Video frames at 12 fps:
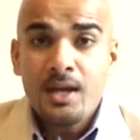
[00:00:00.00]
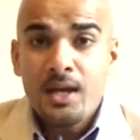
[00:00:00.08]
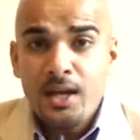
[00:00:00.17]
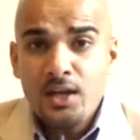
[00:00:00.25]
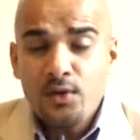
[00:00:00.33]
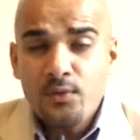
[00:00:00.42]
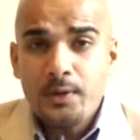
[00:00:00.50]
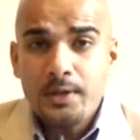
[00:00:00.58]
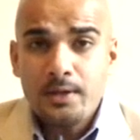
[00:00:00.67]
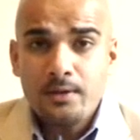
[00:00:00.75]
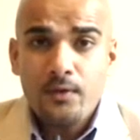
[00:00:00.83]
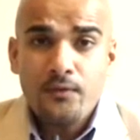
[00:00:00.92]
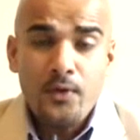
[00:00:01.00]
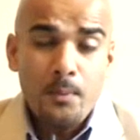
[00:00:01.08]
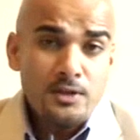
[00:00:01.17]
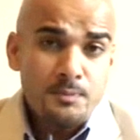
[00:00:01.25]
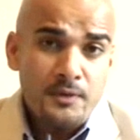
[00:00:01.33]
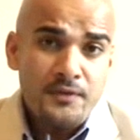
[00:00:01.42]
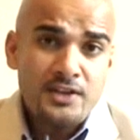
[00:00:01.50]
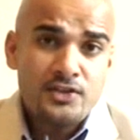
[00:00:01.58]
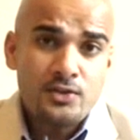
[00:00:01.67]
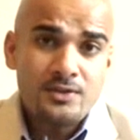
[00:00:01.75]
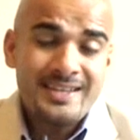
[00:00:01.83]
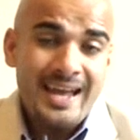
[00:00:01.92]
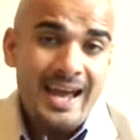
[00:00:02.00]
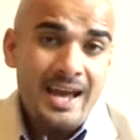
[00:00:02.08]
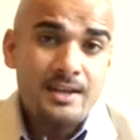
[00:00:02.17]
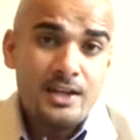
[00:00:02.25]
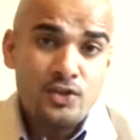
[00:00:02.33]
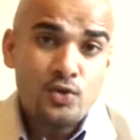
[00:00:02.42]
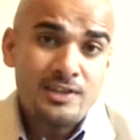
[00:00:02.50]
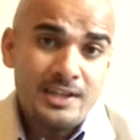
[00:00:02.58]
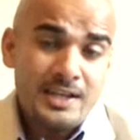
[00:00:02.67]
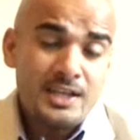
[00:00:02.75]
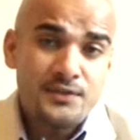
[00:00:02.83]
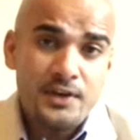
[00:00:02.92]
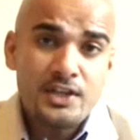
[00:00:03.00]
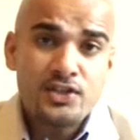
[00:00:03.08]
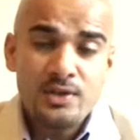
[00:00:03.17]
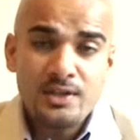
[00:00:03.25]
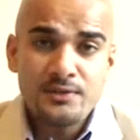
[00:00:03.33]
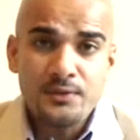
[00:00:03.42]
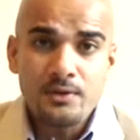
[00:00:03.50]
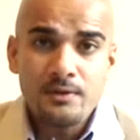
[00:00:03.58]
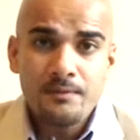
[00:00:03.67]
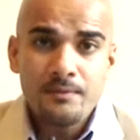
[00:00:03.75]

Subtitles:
Interviewing for most professionals can and usually is very stressful.